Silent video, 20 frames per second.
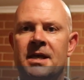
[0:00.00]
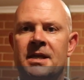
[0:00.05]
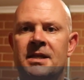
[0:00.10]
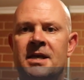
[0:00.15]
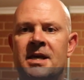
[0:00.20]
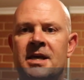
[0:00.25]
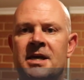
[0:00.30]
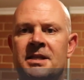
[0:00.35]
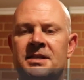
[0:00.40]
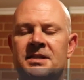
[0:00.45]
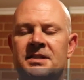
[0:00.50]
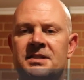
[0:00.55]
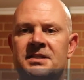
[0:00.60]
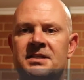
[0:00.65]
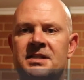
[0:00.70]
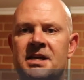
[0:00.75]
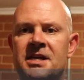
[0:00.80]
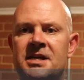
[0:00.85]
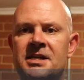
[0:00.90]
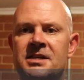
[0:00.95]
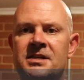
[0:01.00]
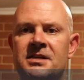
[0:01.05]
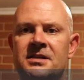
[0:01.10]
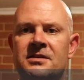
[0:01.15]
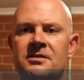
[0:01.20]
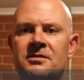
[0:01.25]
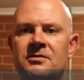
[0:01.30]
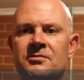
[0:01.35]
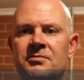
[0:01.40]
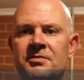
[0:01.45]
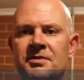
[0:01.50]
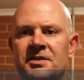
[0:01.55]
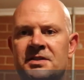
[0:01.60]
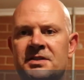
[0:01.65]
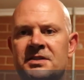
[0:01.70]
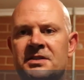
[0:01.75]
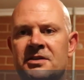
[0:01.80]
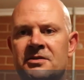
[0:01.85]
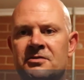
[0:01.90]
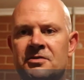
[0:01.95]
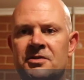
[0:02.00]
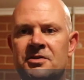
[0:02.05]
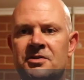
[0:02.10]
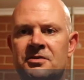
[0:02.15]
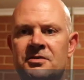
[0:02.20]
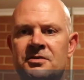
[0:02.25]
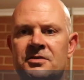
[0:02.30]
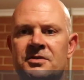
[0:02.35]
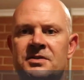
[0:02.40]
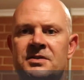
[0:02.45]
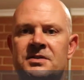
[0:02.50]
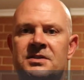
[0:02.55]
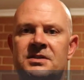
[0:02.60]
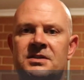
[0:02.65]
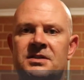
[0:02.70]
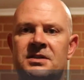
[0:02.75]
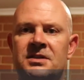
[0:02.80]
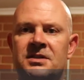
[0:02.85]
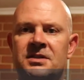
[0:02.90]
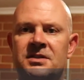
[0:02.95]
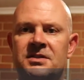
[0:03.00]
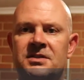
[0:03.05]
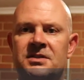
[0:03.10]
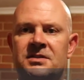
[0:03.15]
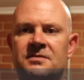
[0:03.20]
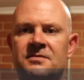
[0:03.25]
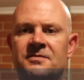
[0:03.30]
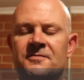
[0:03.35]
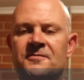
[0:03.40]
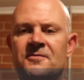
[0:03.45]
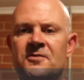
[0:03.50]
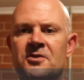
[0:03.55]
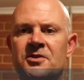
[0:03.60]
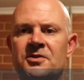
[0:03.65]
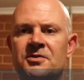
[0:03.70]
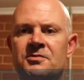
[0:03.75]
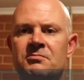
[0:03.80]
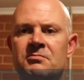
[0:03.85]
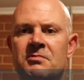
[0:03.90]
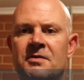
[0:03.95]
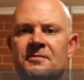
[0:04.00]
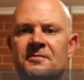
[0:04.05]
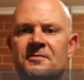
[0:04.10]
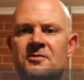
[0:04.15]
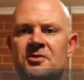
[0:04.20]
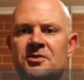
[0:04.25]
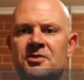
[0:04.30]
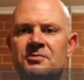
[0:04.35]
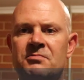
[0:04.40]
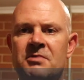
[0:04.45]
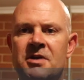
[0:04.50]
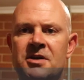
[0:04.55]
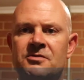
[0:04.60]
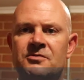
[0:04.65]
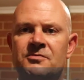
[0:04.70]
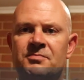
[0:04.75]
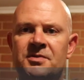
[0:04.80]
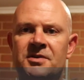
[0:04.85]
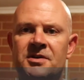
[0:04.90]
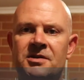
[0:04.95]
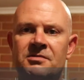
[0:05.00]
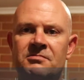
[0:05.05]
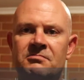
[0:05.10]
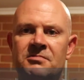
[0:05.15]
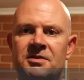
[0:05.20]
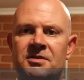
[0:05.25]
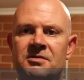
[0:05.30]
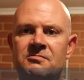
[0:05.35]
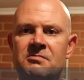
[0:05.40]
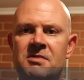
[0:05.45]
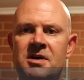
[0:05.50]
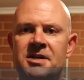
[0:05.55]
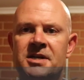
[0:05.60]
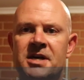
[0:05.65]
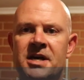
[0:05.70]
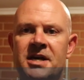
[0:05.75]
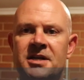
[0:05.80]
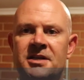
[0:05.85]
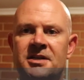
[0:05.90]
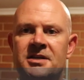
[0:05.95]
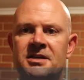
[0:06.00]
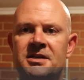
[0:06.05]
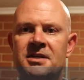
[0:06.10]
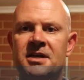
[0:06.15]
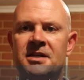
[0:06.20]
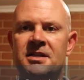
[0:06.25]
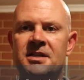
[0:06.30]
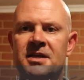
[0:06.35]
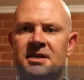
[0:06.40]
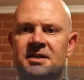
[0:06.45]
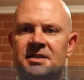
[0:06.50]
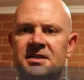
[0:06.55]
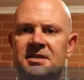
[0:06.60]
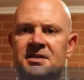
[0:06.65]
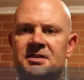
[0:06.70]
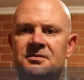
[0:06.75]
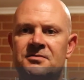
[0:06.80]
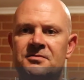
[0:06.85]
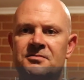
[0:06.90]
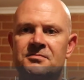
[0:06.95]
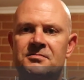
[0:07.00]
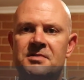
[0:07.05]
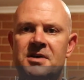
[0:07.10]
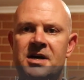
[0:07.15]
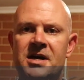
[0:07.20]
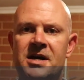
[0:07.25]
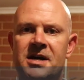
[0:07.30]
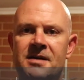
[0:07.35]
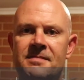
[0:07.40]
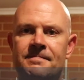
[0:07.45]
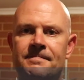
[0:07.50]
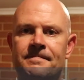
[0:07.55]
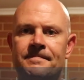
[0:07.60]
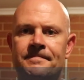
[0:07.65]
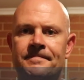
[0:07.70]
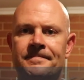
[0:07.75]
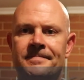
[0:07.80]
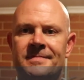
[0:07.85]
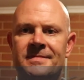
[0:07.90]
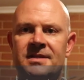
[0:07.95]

Now the sanding grits that I use is the first run will be with a 180, and that's to